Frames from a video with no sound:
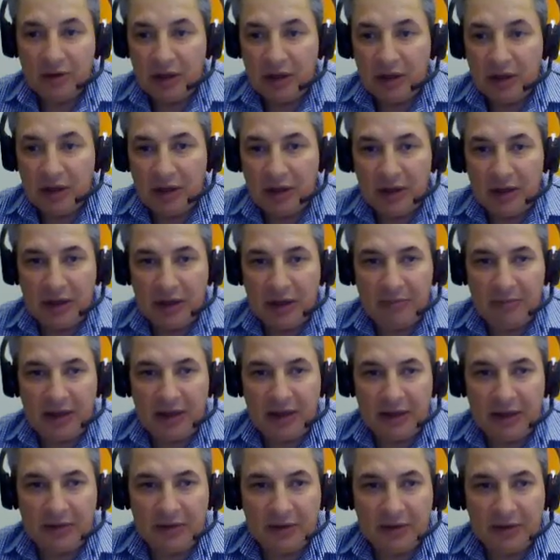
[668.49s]

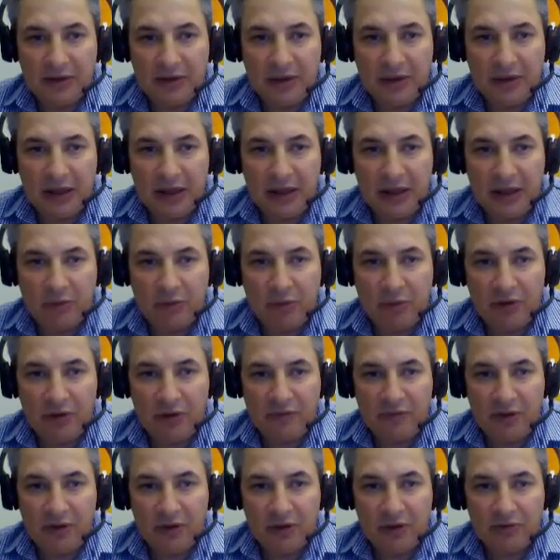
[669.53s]
about that remote
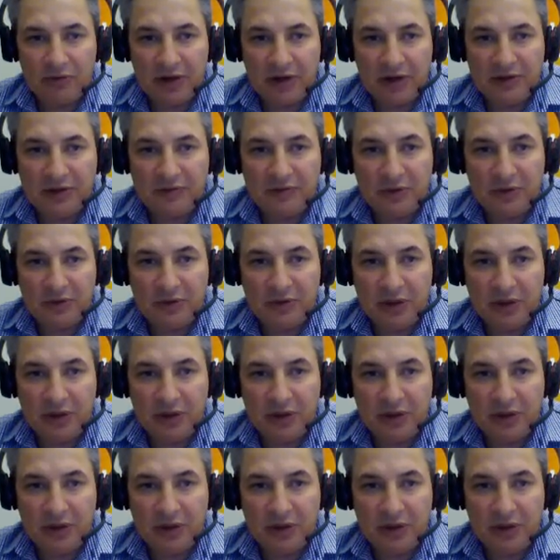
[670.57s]
file transfer,